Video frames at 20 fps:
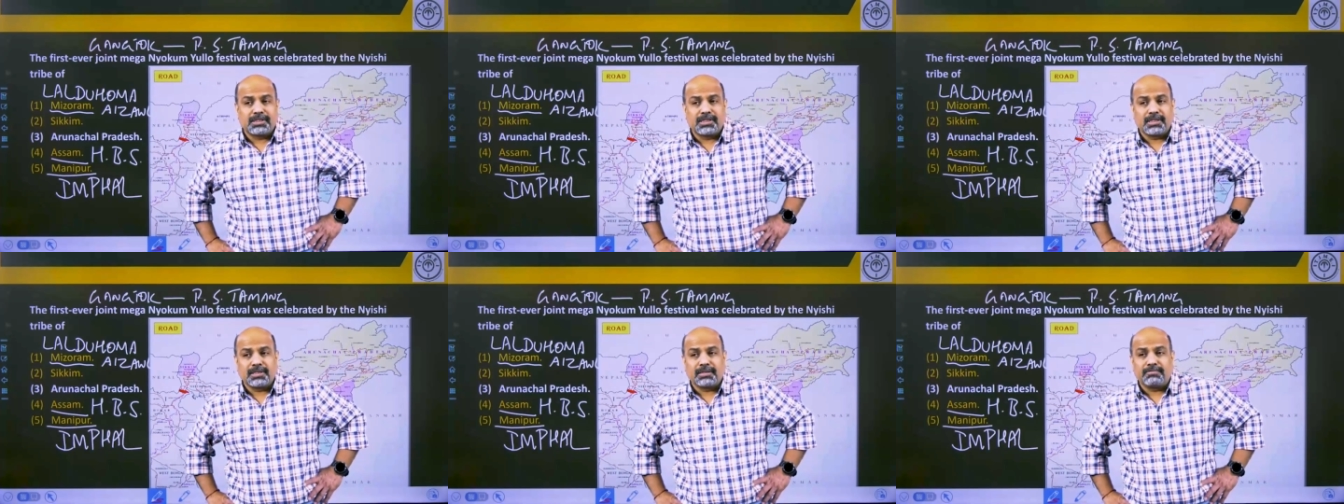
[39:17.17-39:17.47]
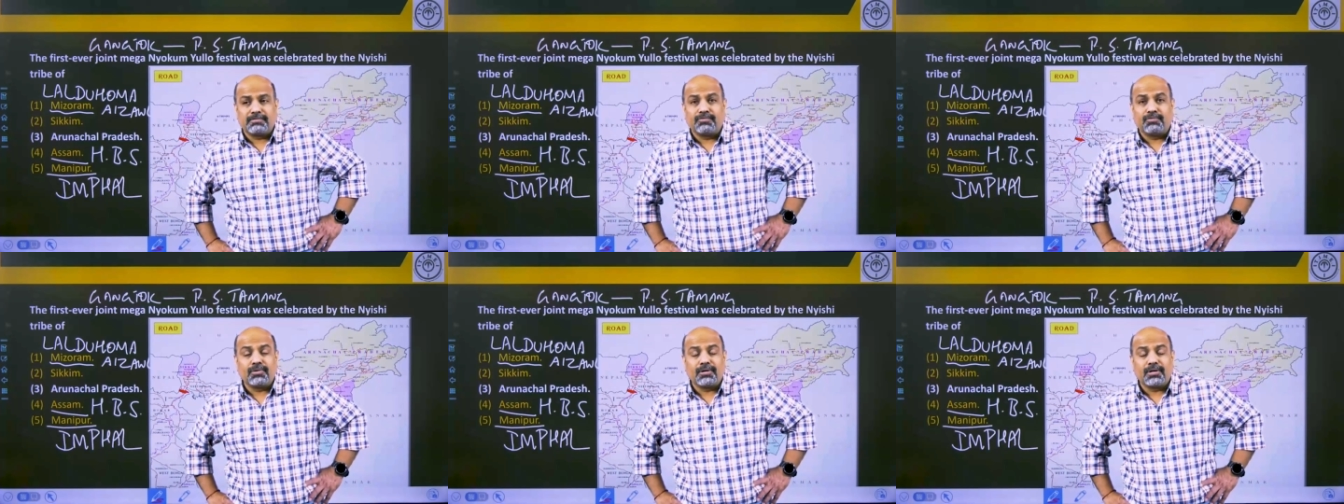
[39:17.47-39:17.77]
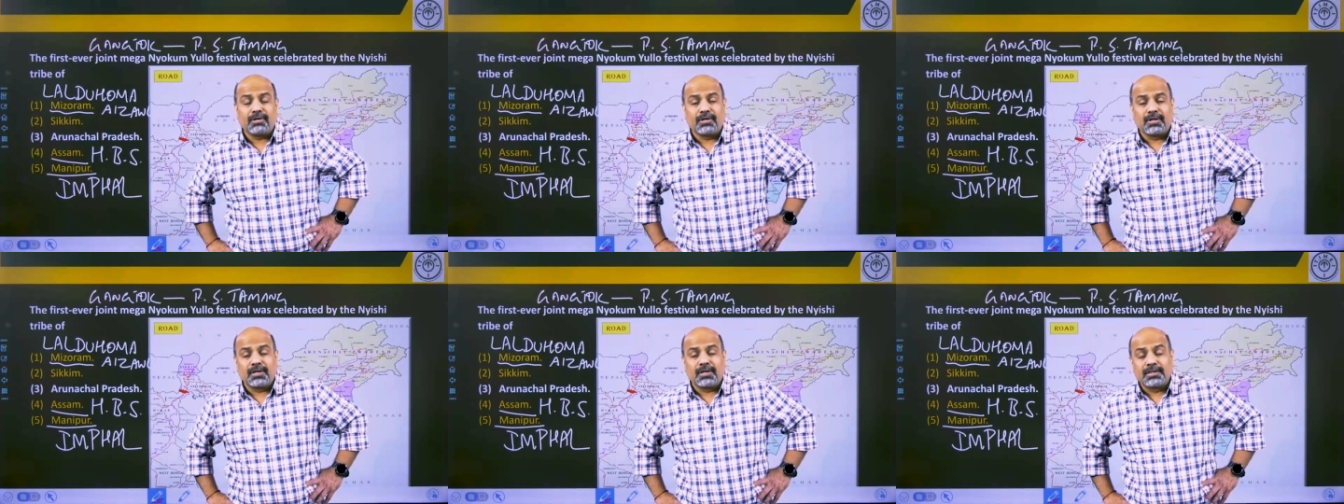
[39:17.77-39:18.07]

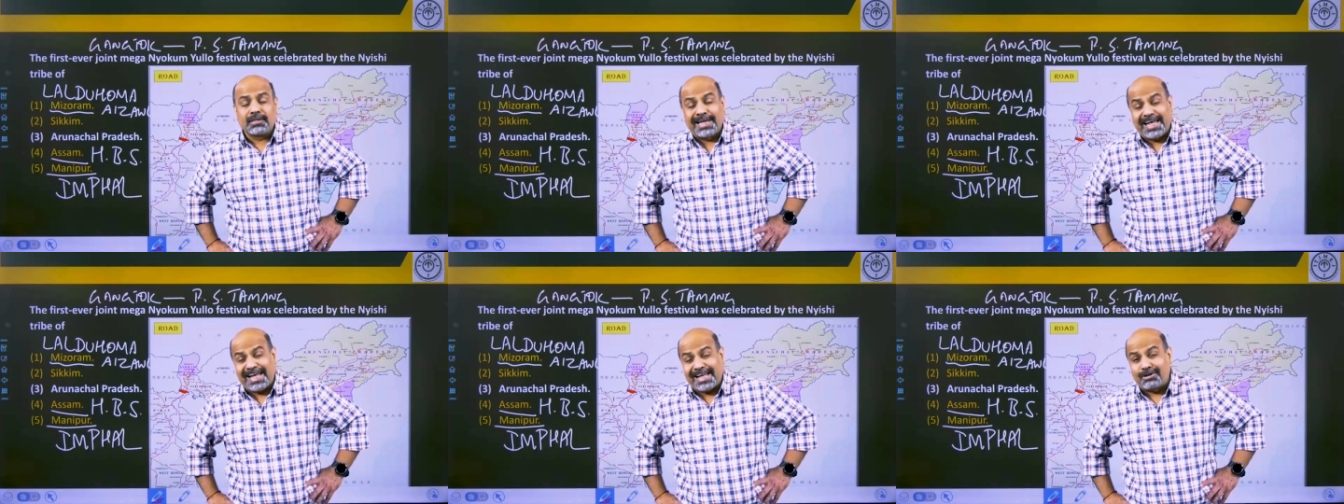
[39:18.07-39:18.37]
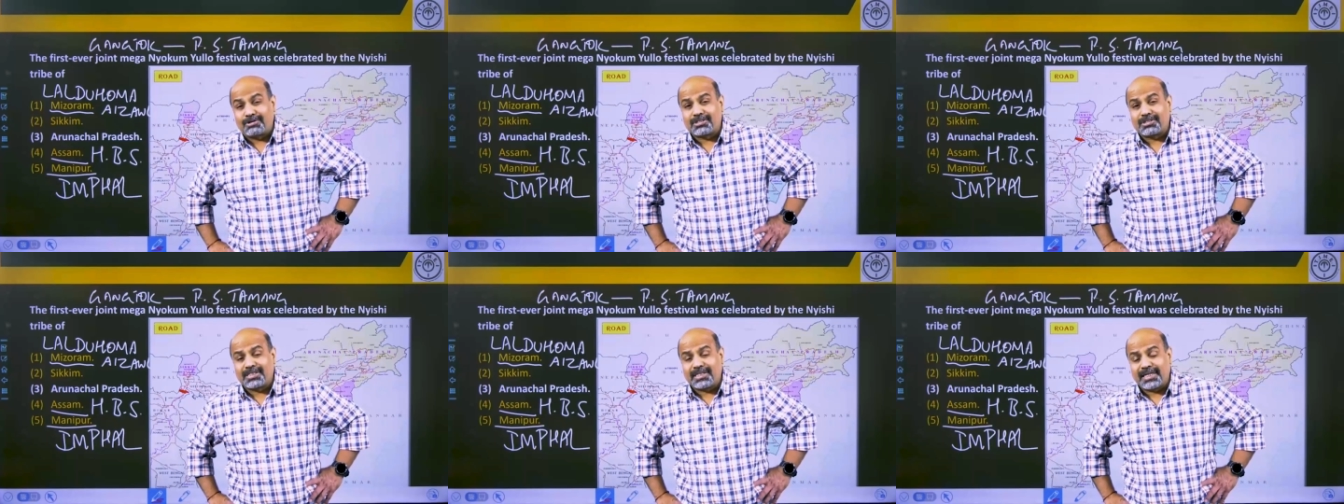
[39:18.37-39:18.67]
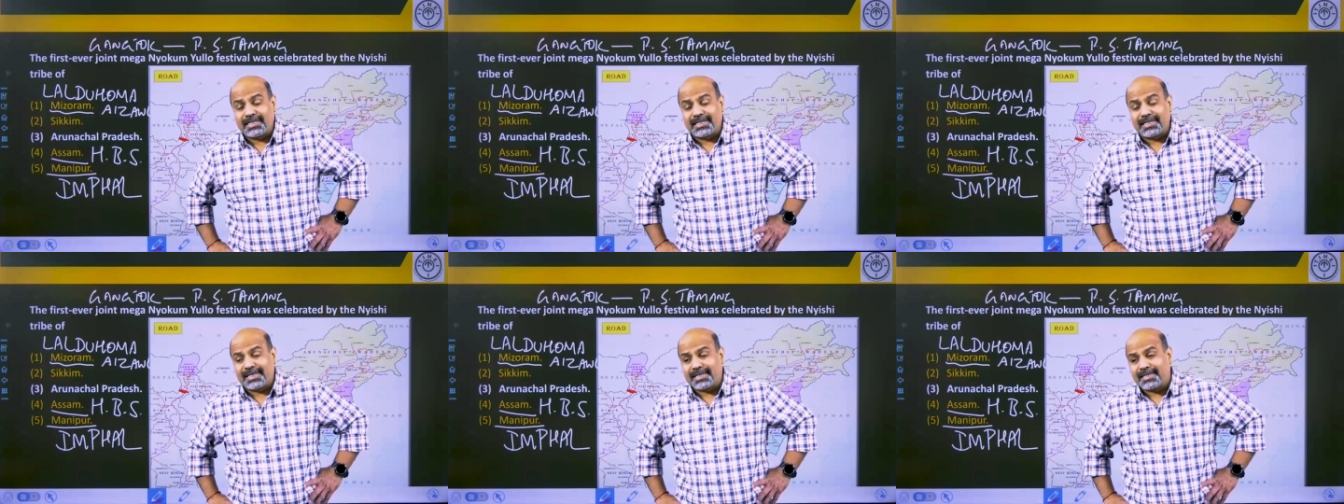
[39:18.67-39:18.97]
narrowest
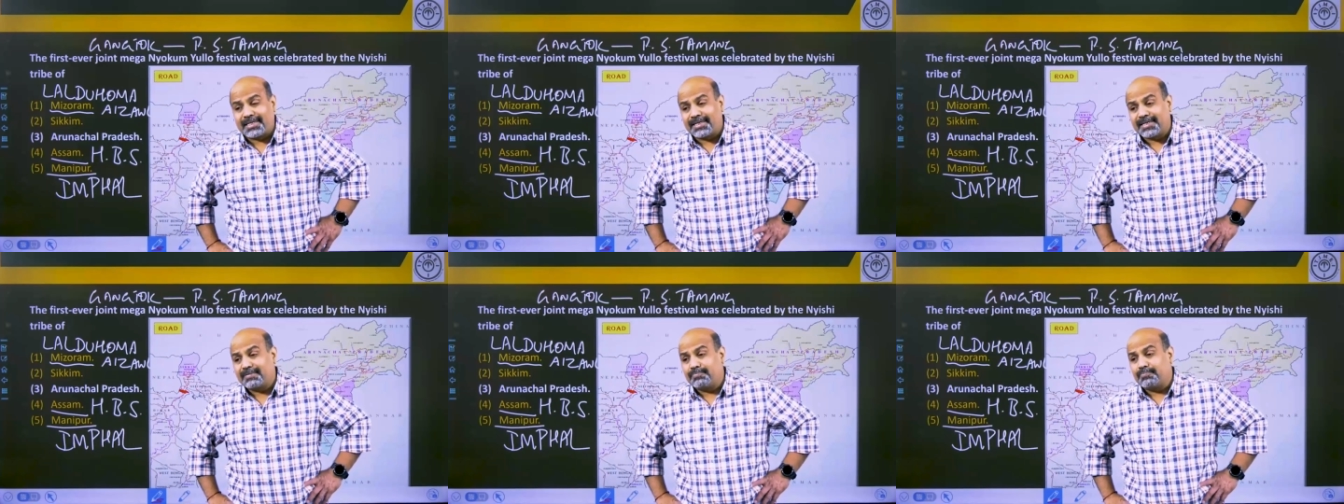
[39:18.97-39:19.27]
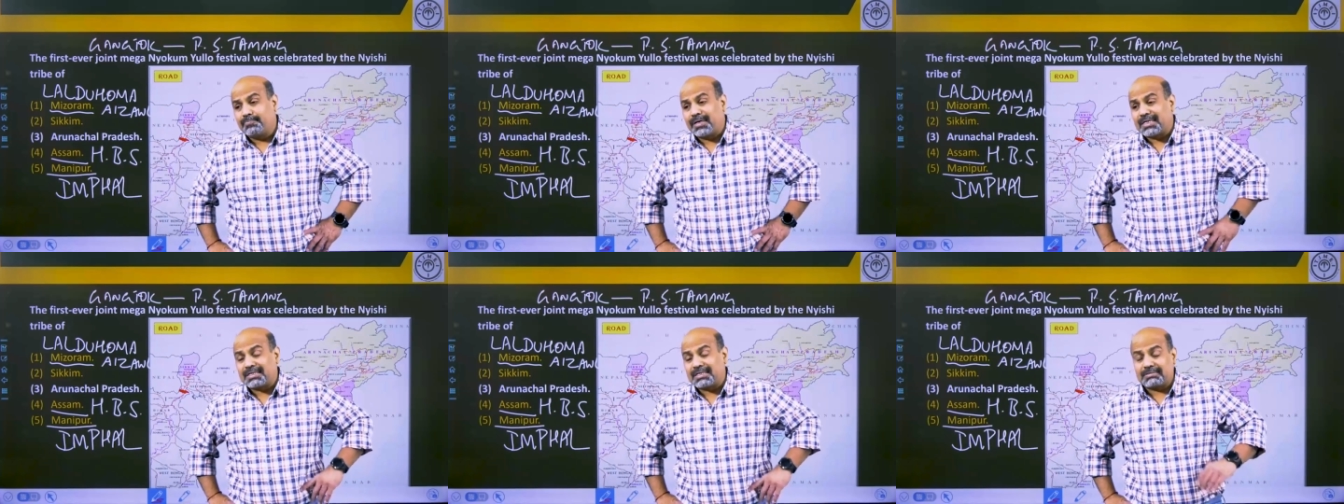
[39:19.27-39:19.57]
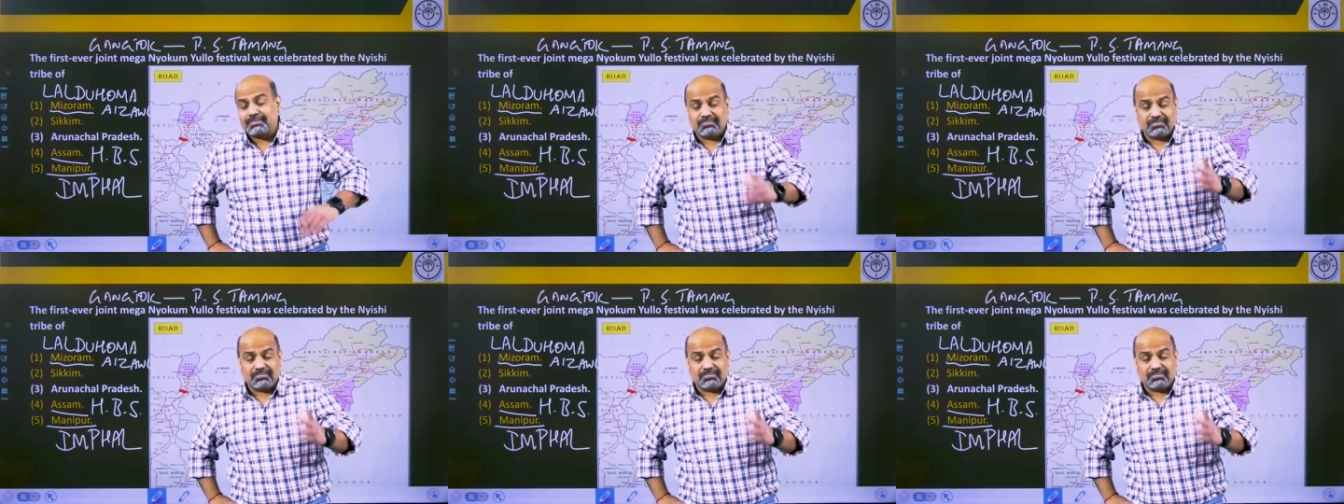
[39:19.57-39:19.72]
area here, but